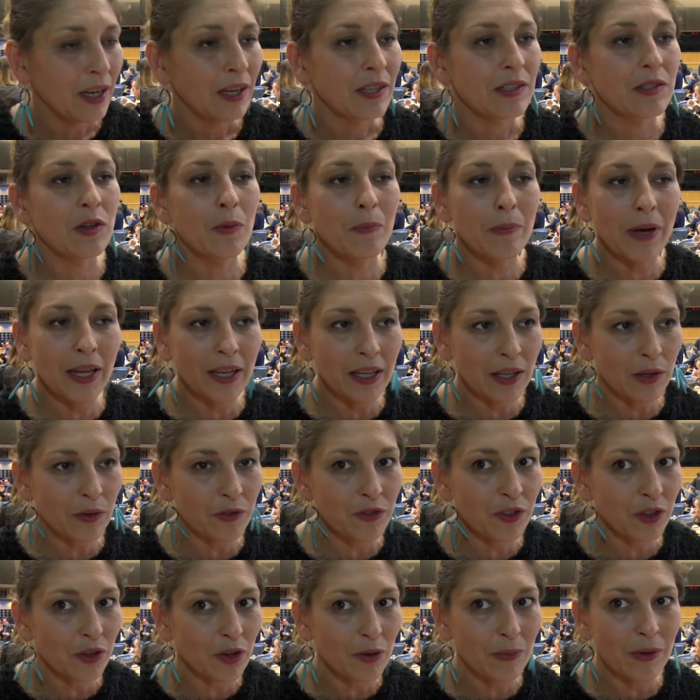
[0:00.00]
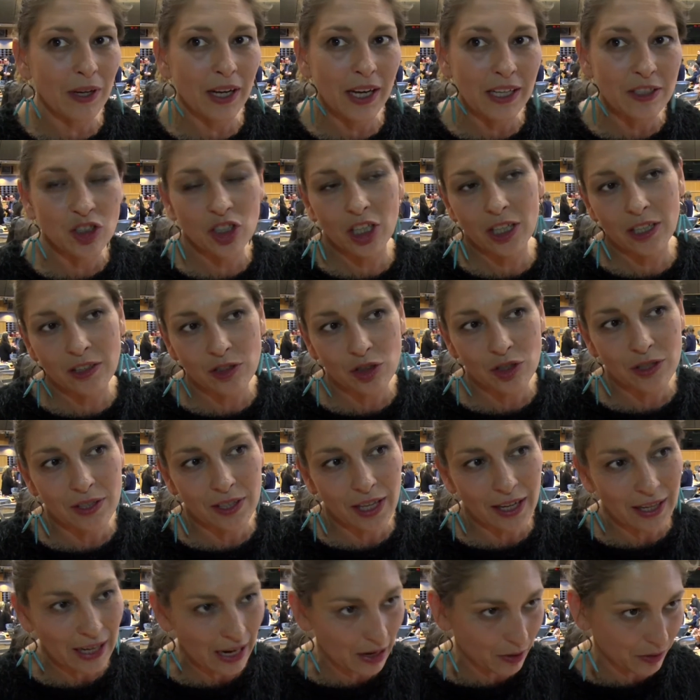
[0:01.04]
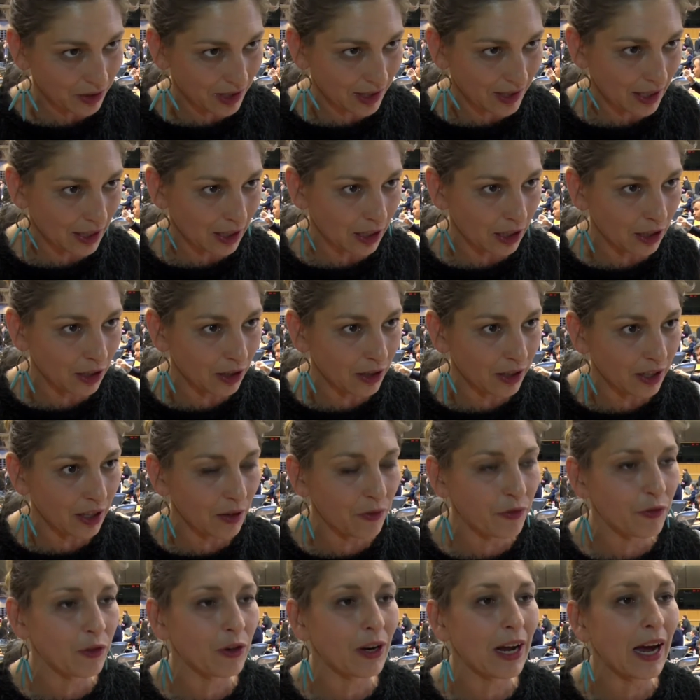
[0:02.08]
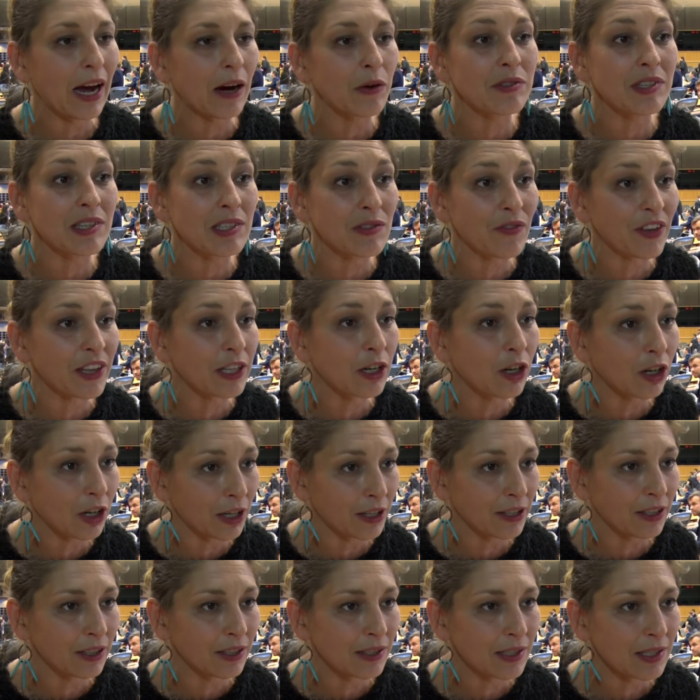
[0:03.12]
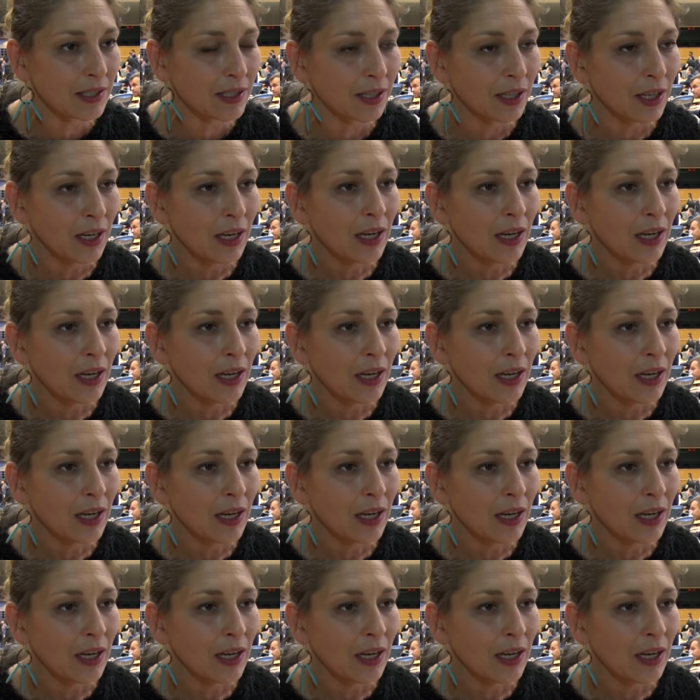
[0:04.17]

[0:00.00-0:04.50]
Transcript: So many of the Roma has changed their houses in Hungary for houses with gardens.